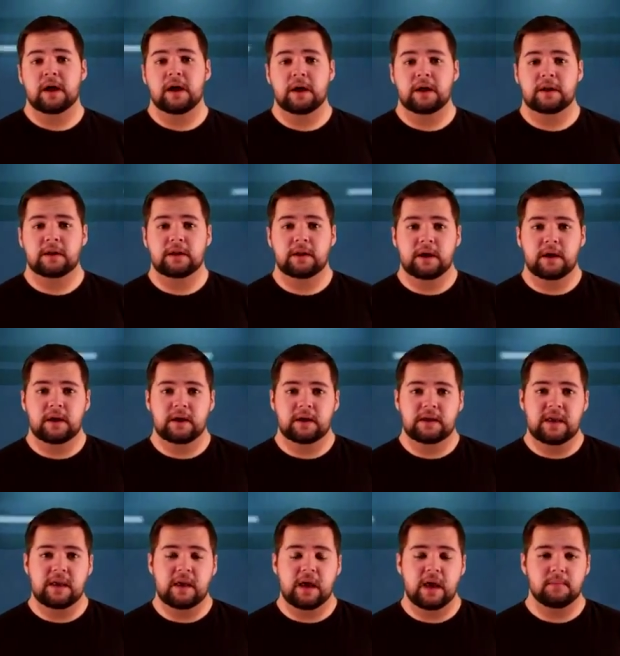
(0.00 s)
on
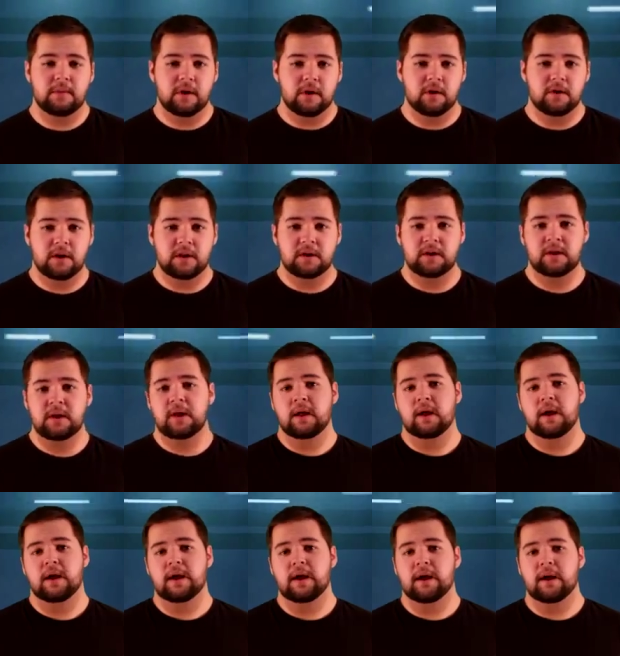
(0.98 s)
King Hyperion,
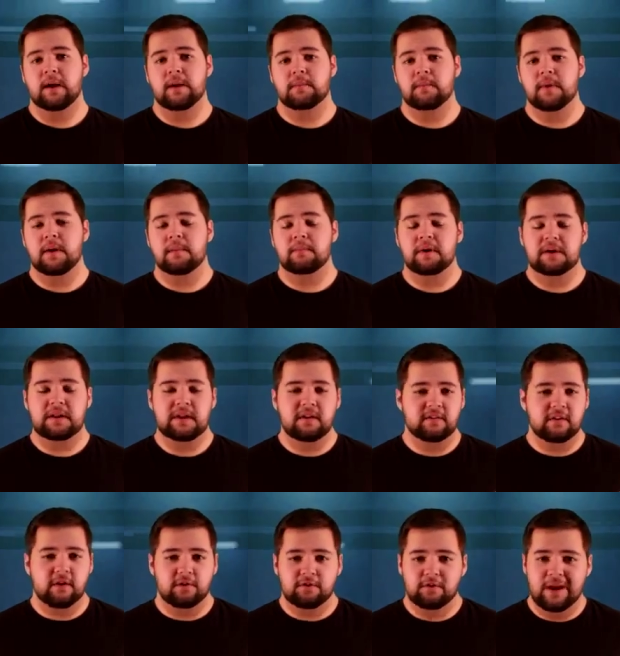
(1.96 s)
but he
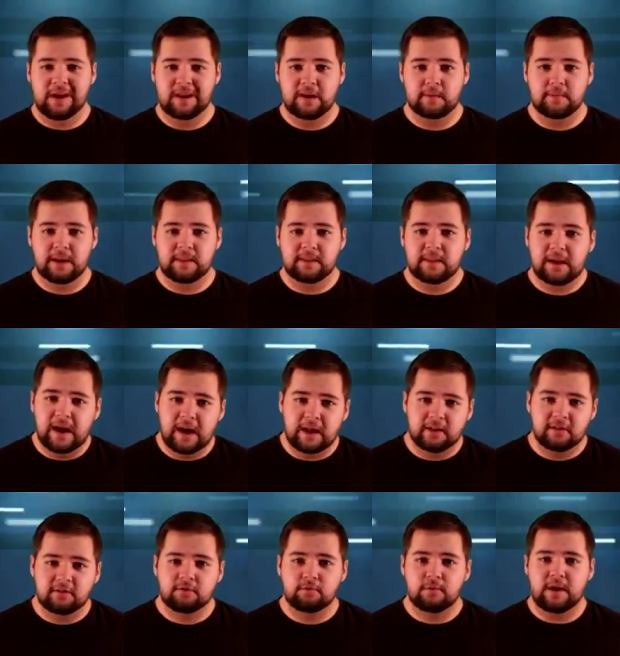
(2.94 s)
is also aided by the
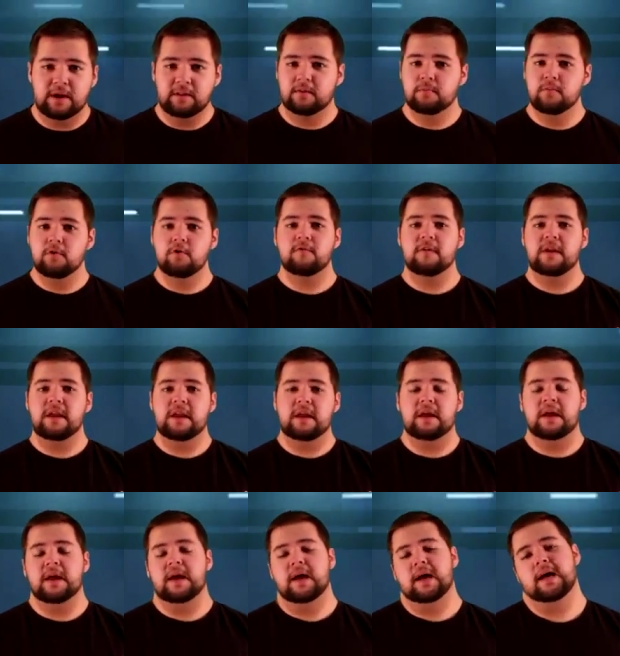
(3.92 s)
gods throughout the
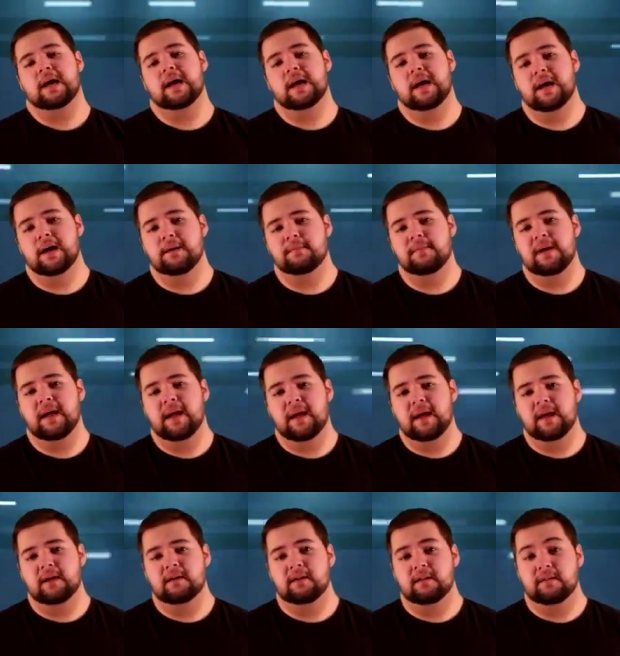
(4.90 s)
movie,
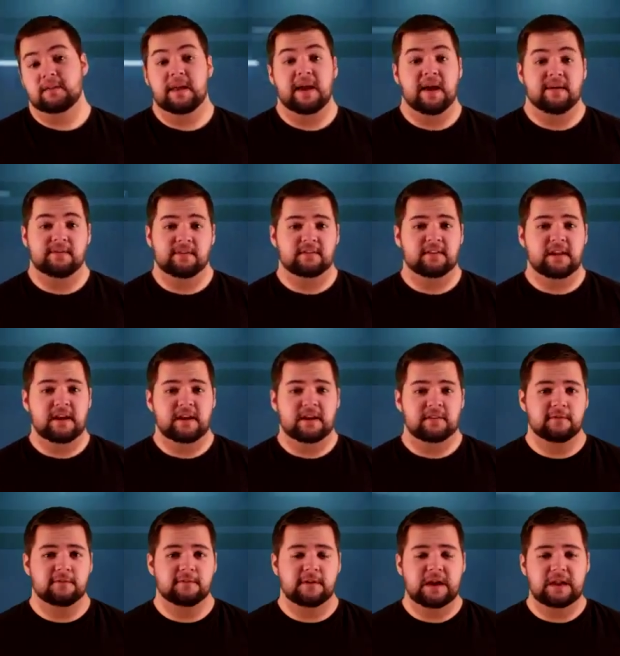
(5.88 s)
and they have a stake
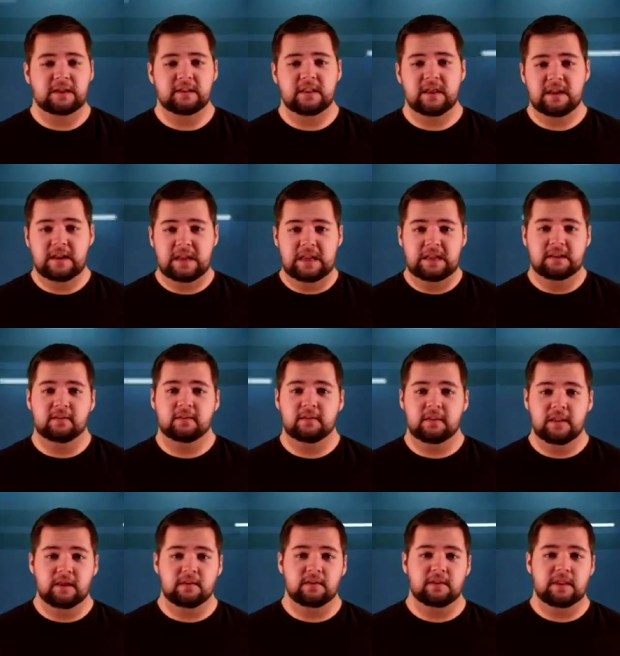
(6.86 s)
in the fight.
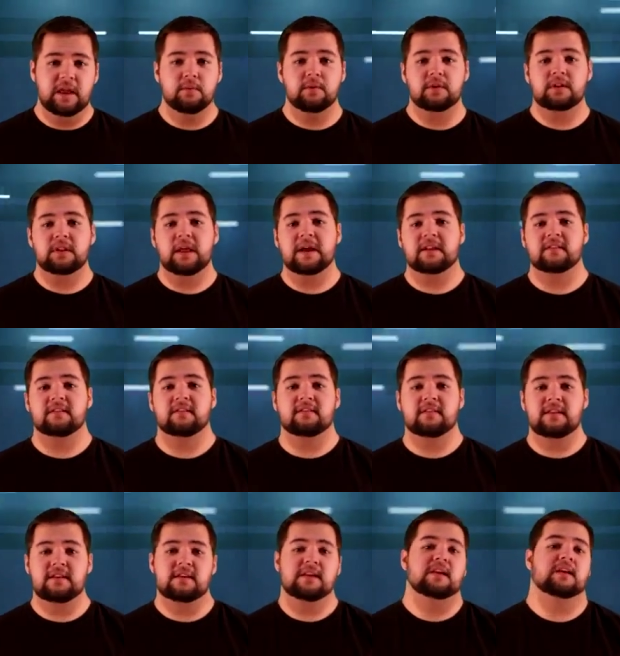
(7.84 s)
They would like to
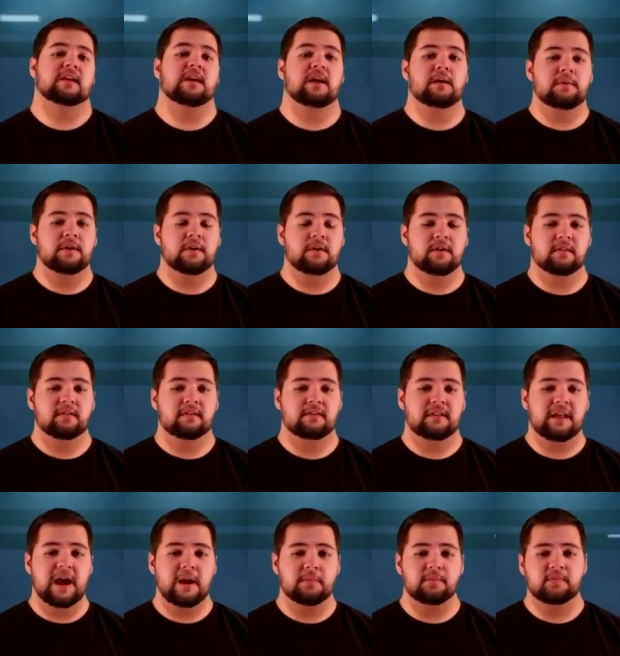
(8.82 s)
see King Hyperion
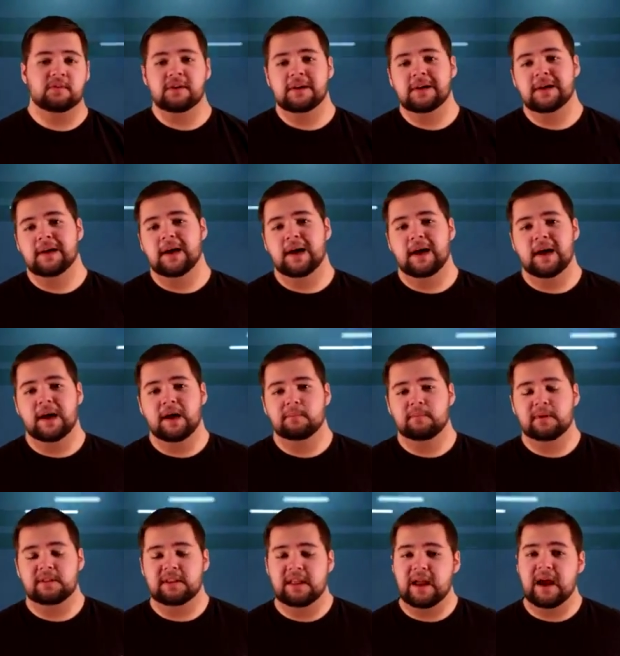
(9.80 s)
stopped,
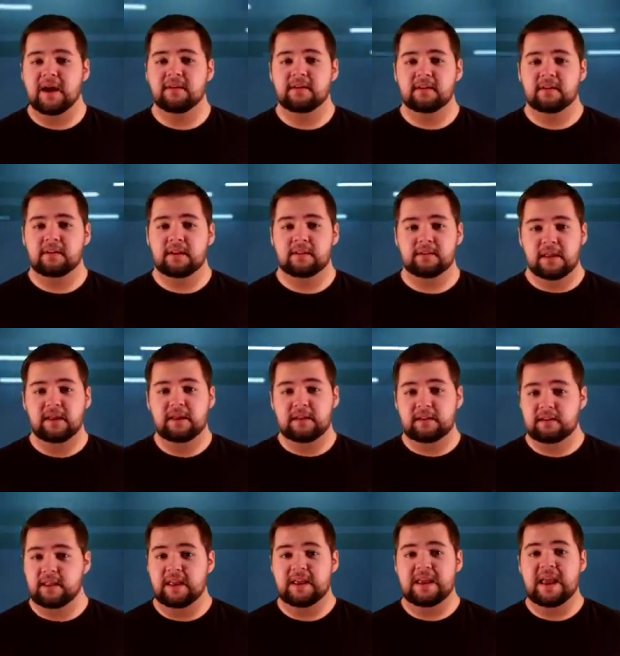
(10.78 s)
but
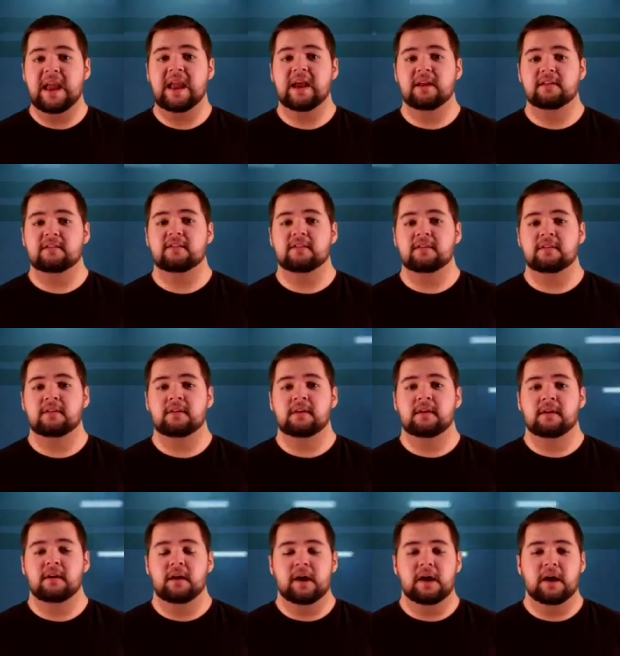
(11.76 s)
they can't
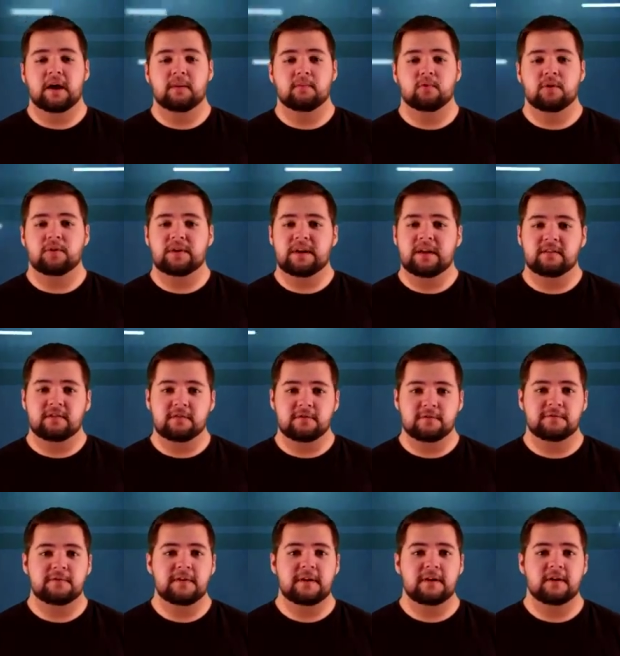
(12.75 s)
really
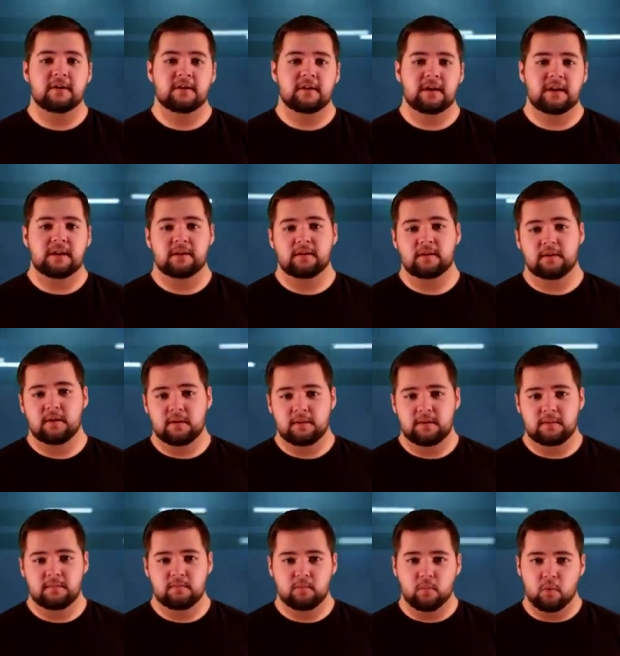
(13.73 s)
interfere
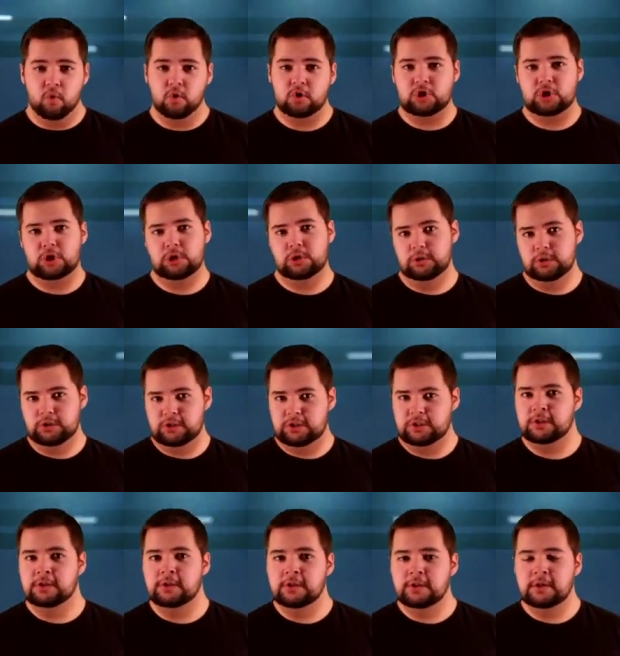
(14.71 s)
in
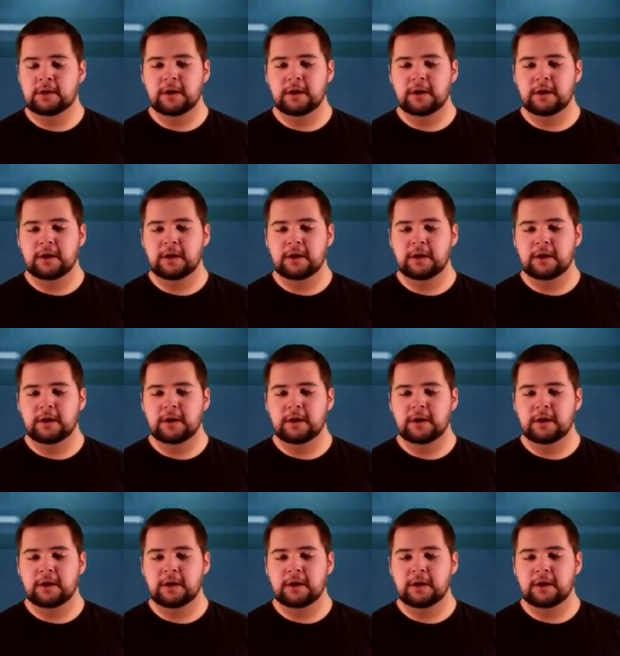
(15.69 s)
mortals'